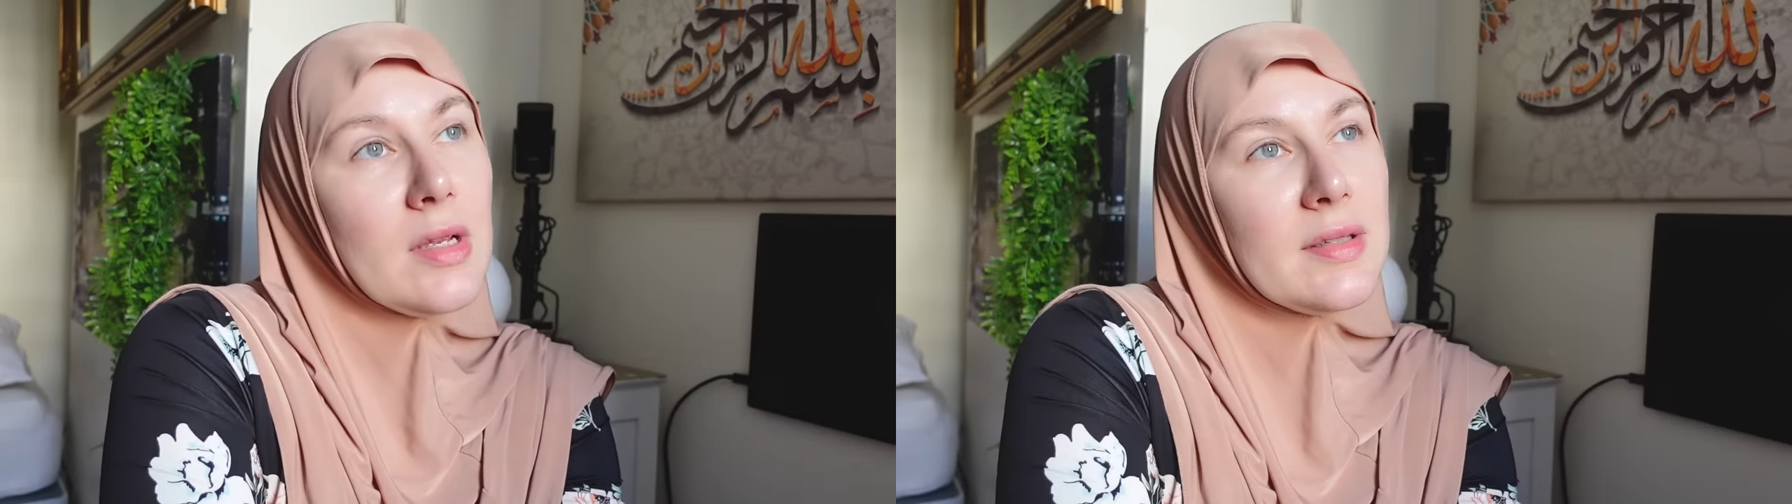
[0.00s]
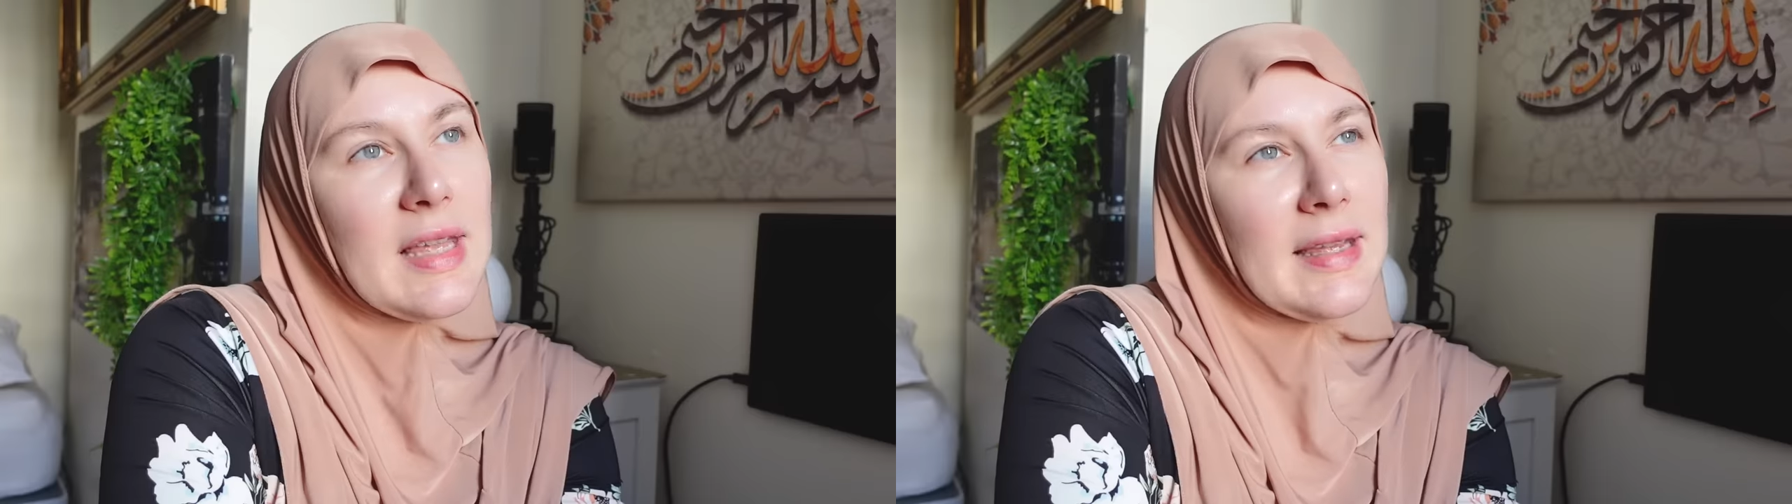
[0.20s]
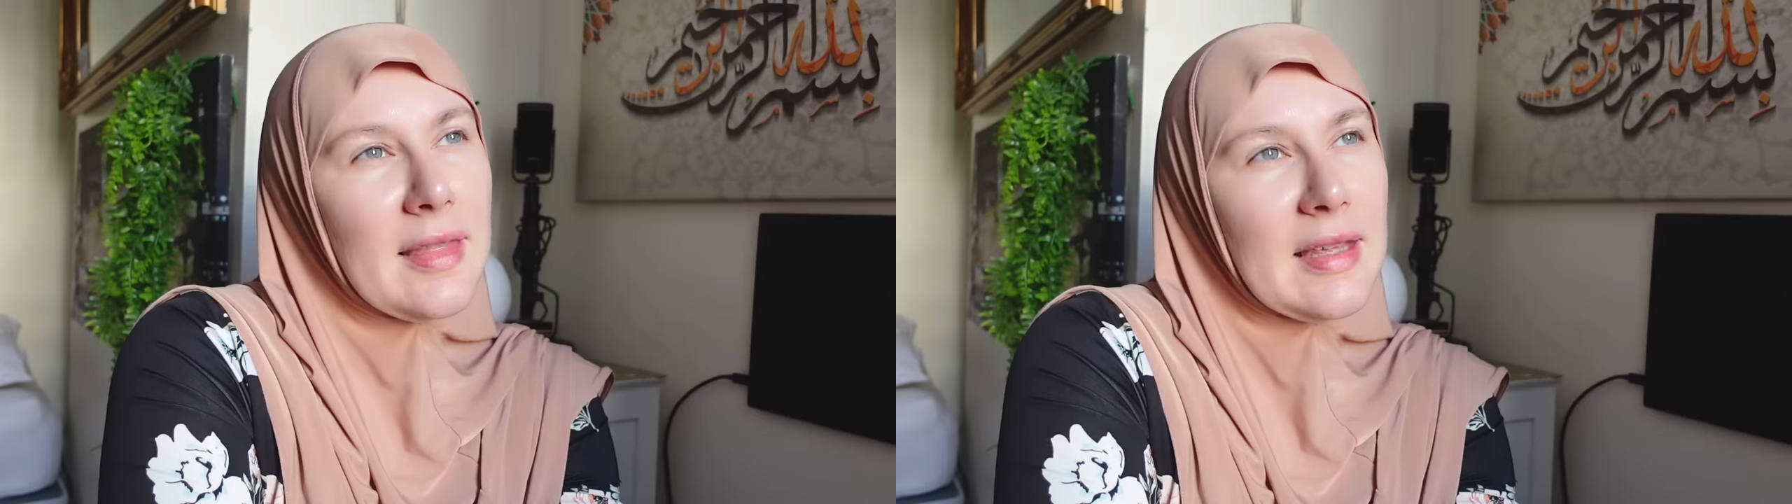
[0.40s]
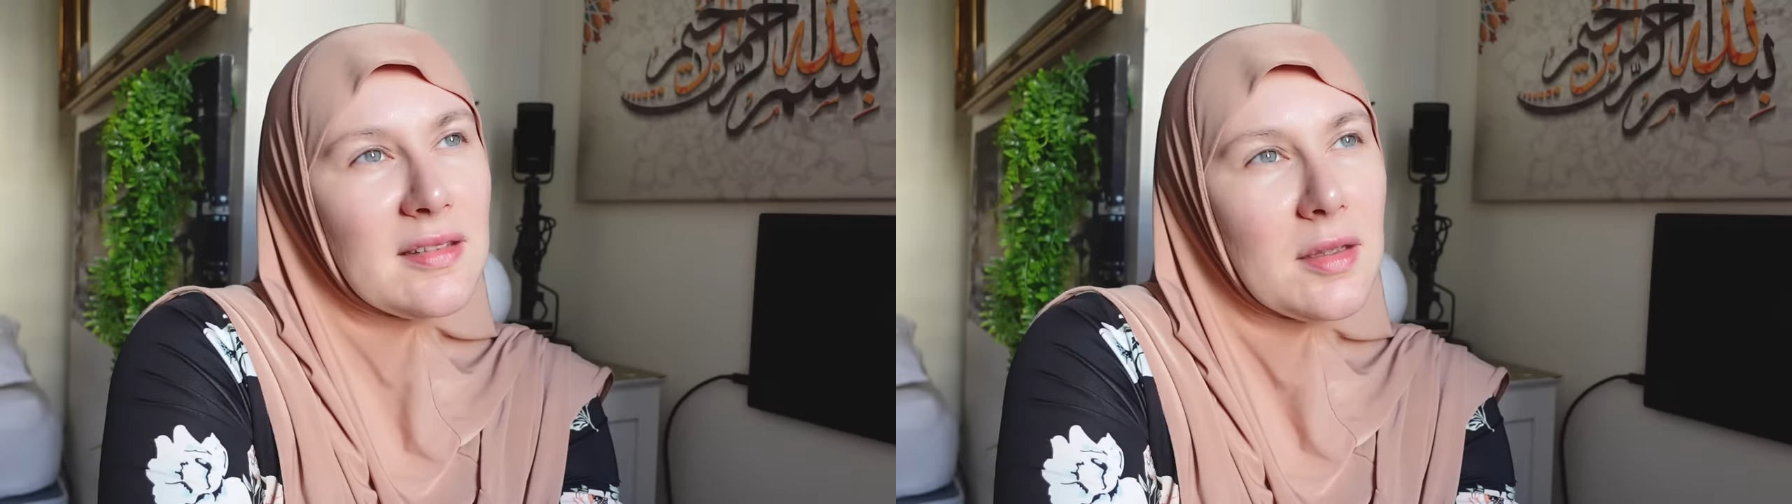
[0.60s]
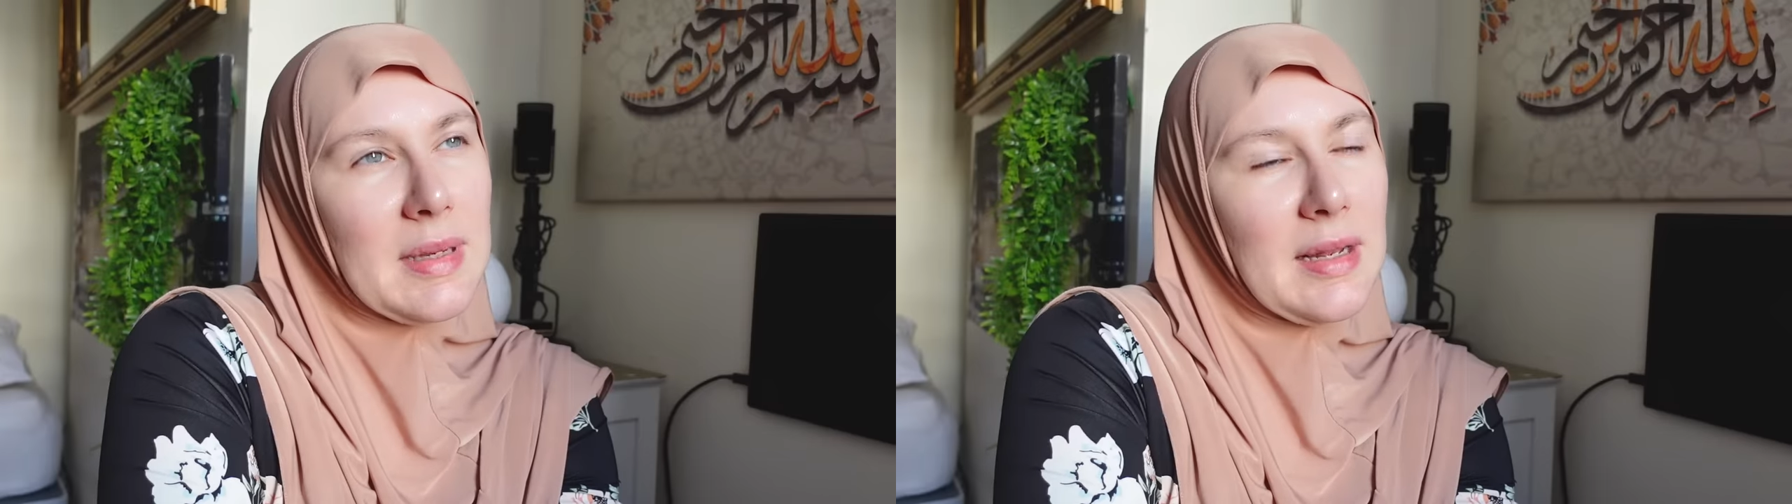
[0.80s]
saying
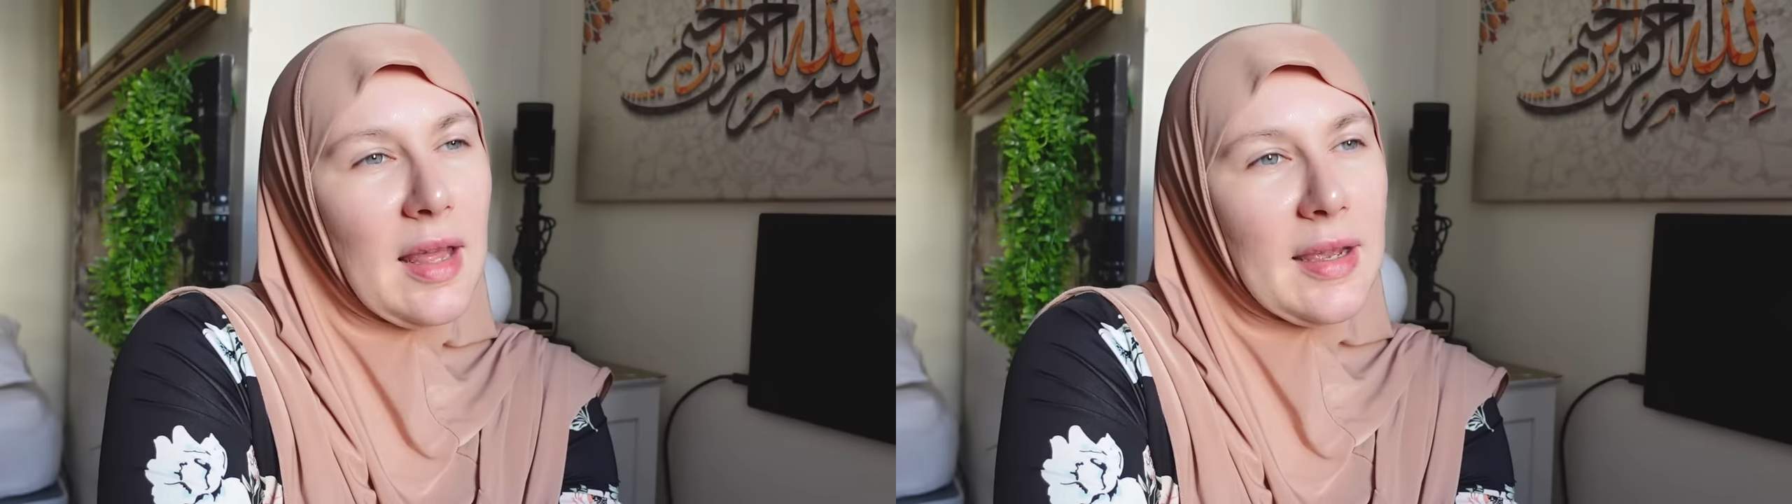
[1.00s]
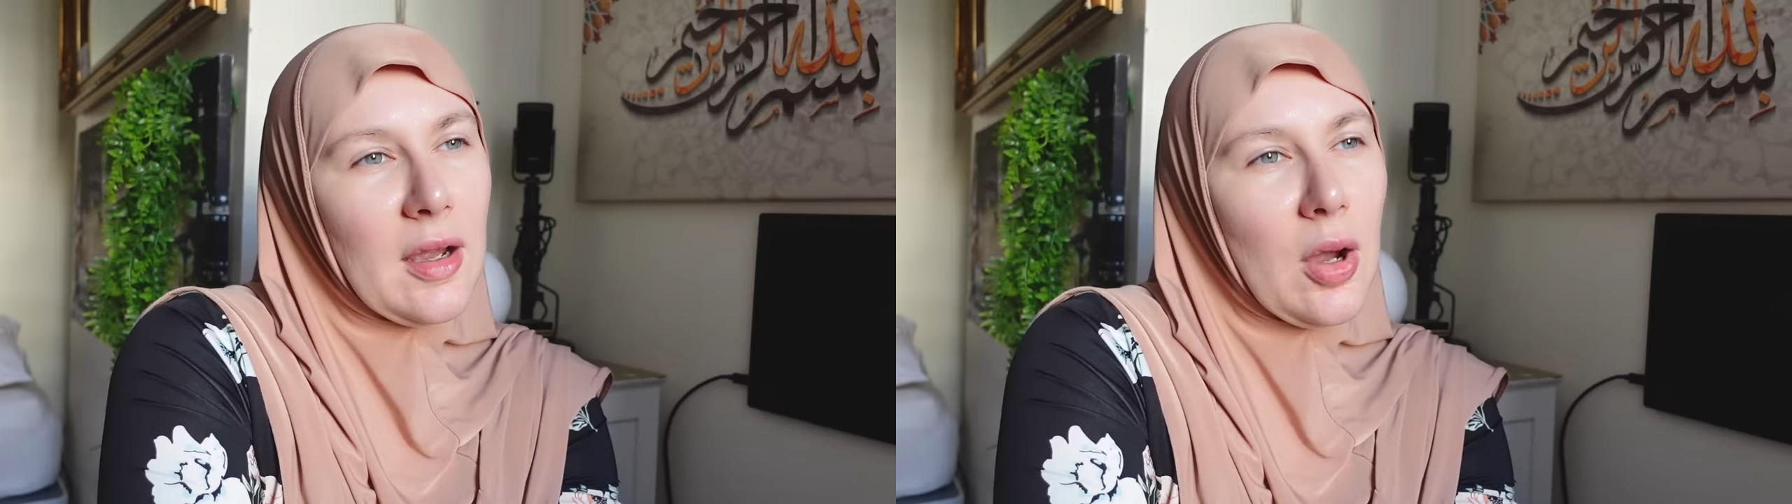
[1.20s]
things to me like,